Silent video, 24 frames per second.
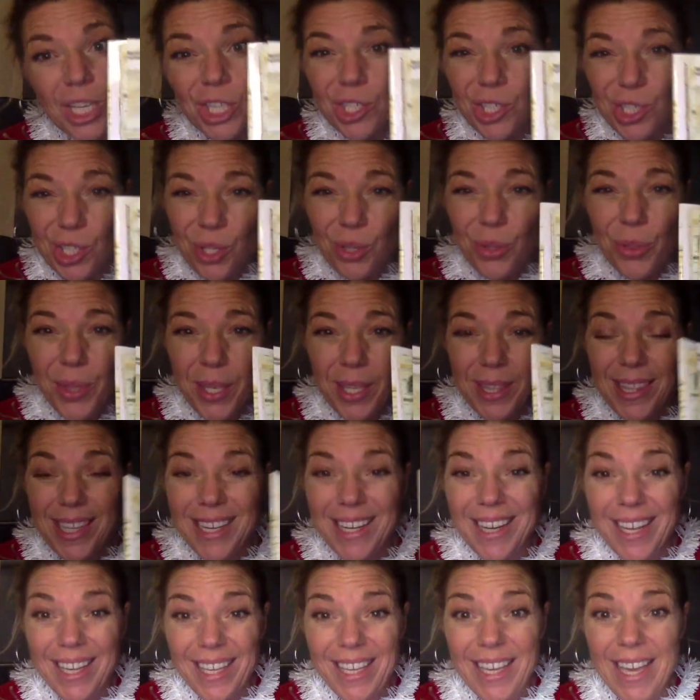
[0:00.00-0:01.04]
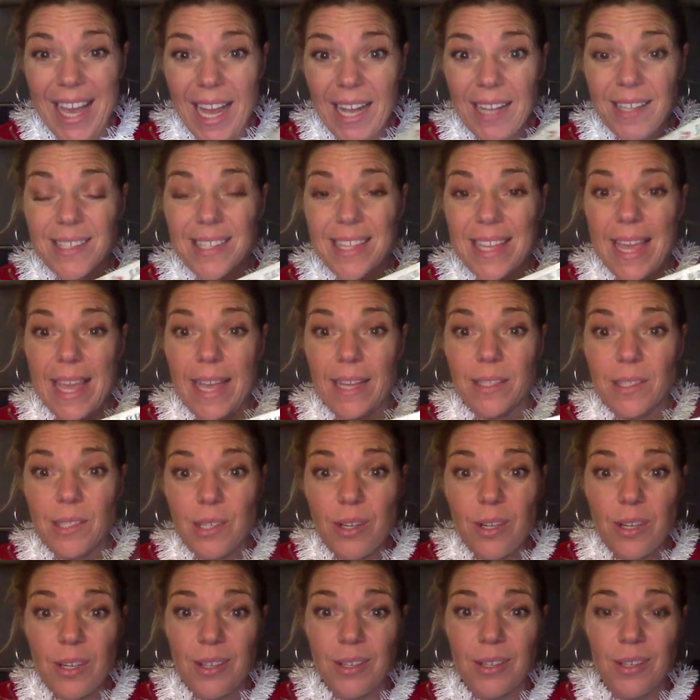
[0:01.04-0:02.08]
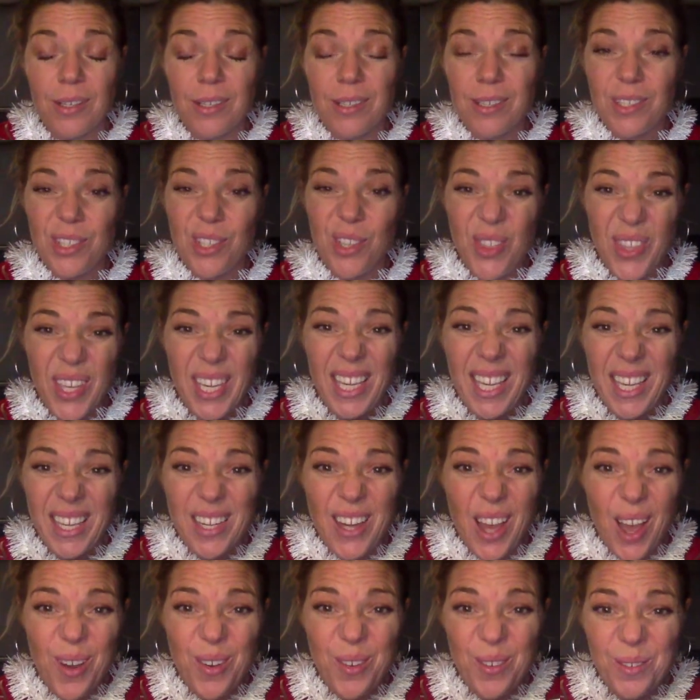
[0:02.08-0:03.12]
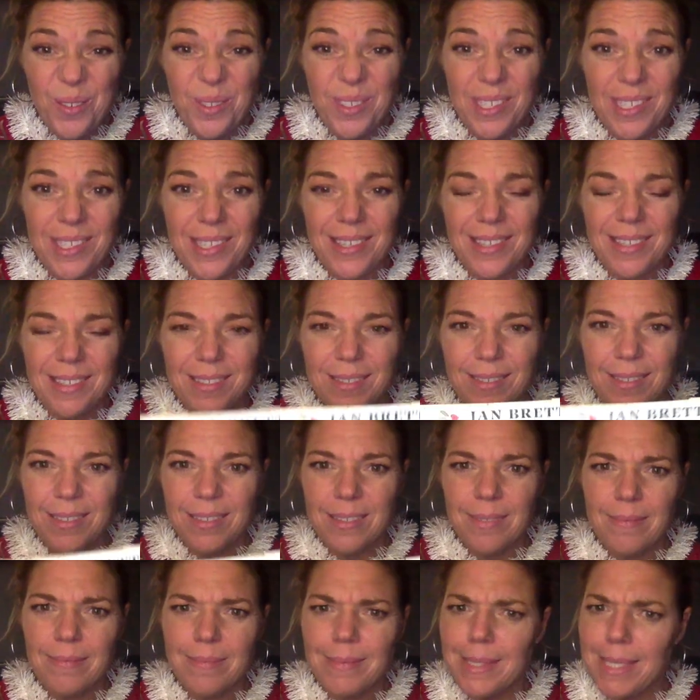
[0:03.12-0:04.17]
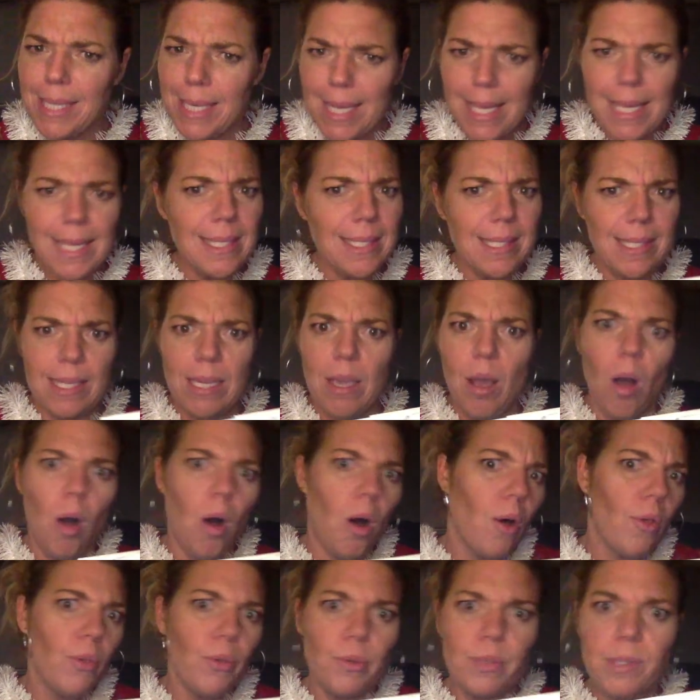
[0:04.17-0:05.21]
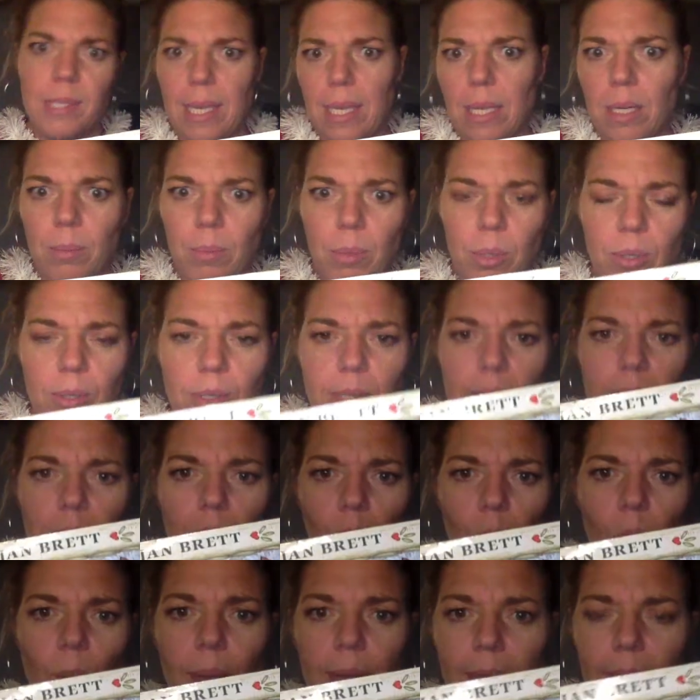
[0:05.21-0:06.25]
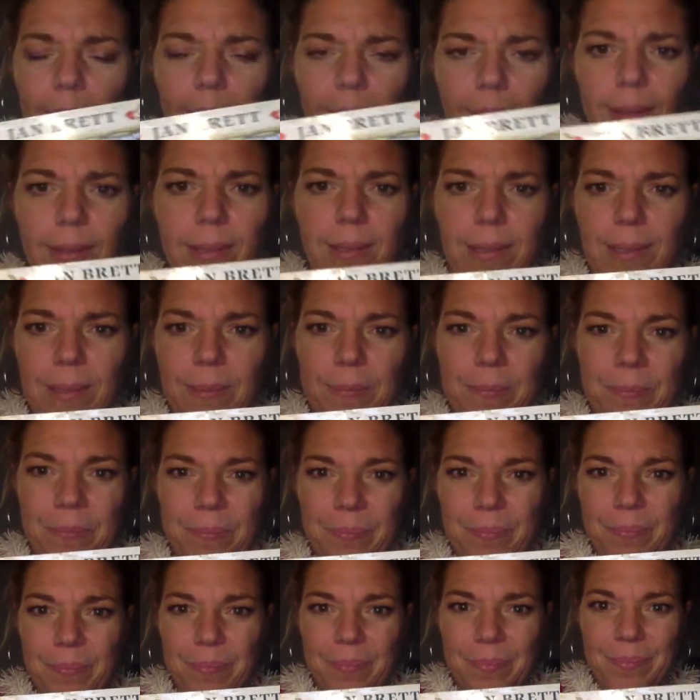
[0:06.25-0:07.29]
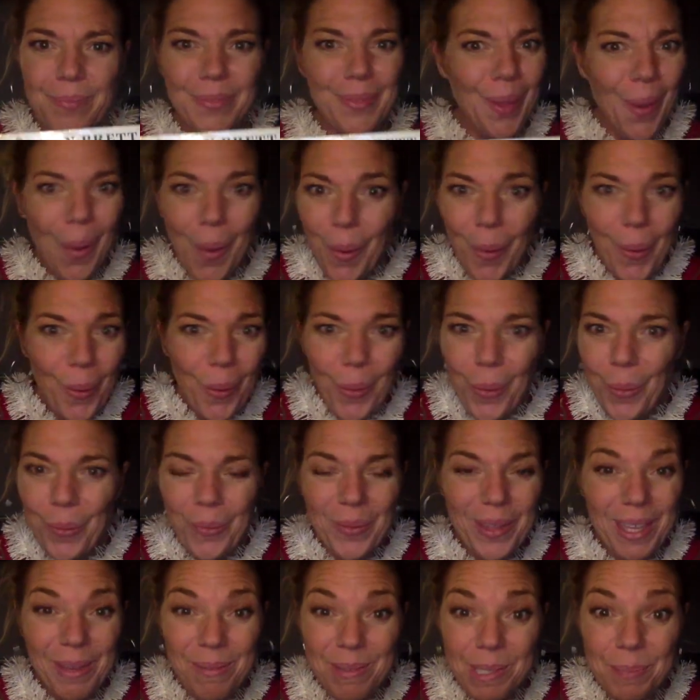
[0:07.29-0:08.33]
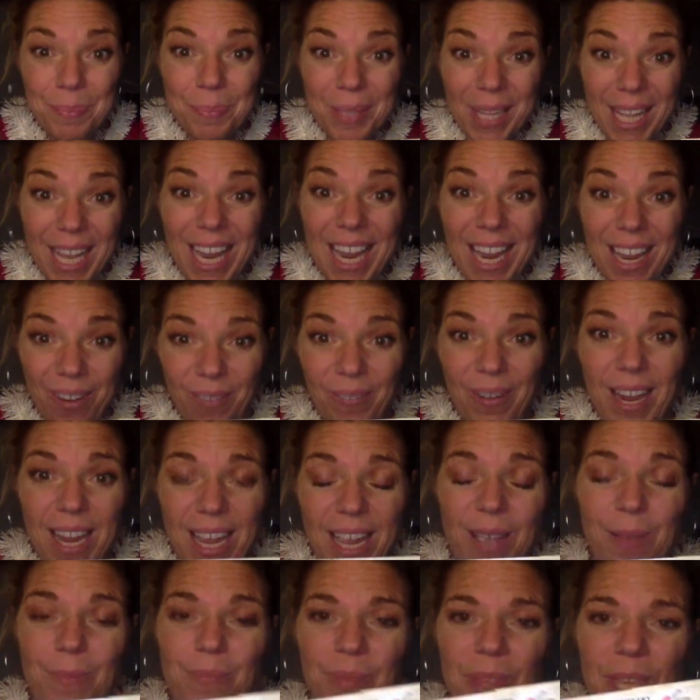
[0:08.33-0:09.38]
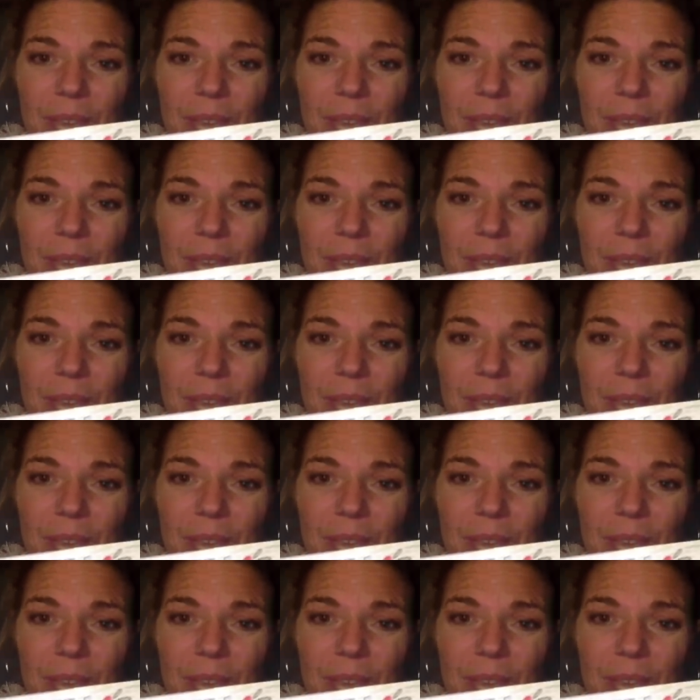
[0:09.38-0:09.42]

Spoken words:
Do you think that Nicki has the answer? Do you think he knows? Did he see all those animals go in? No, he was playing, right?